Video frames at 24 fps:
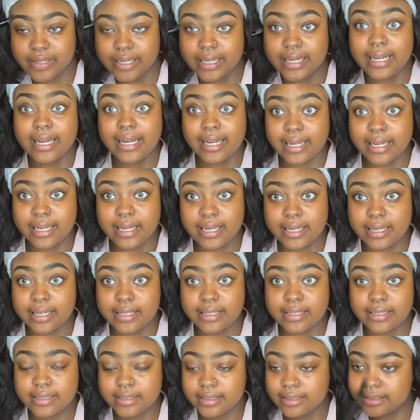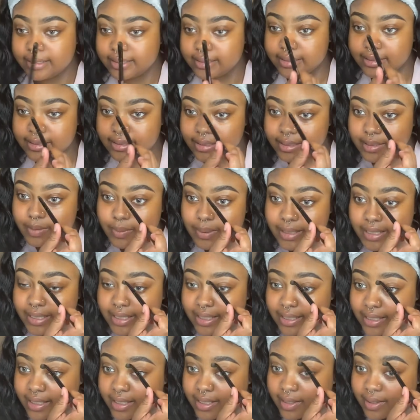I can, especially
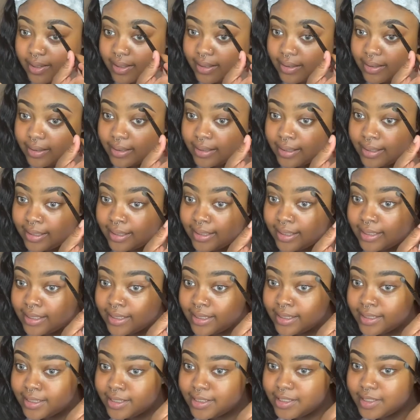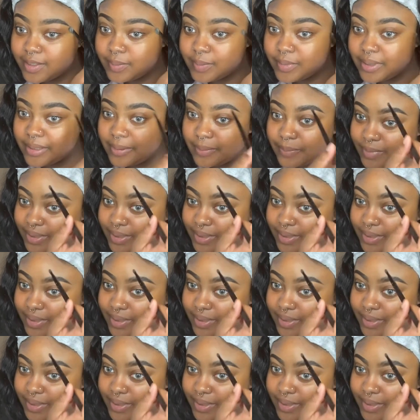in this little zoom in